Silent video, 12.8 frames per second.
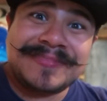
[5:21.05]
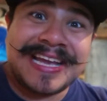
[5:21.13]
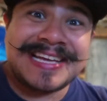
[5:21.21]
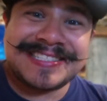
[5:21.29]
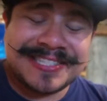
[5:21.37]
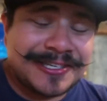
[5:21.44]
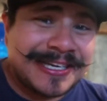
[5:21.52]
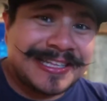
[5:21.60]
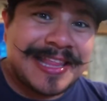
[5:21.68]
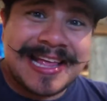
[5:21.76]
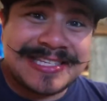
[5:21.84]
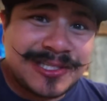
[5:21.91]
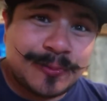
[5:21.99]
Yeah, so you get
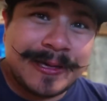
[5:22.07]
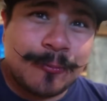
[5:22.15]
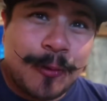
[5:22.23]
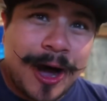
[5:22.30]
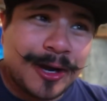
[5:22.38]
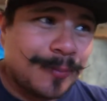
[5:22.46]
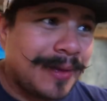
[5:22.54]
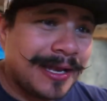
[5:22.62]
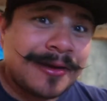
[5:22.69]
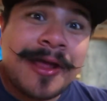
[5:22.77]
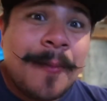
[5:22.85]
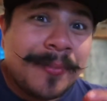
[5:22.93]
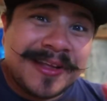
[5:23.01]
that sweet watermelon,